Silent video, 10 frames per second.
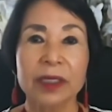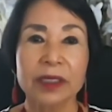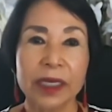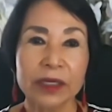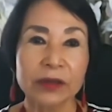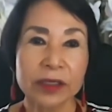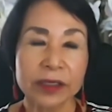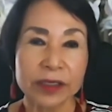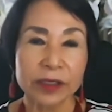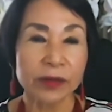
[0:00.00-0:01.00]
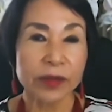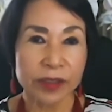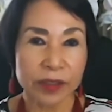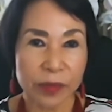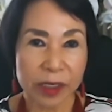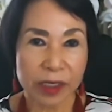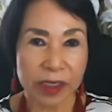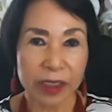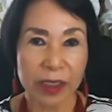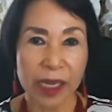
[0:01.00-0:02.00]
later considered this
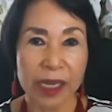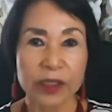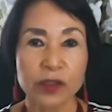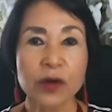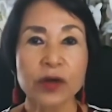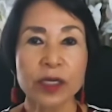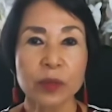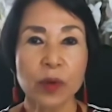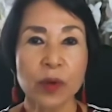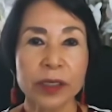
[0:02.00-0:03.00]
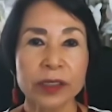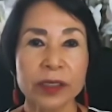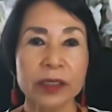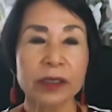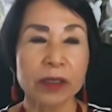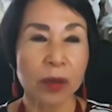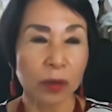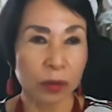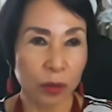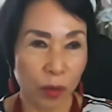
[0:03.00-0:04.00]
meeting a turning point in the
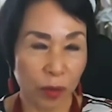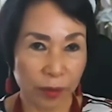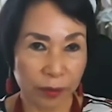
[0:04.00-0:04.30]
Cold War.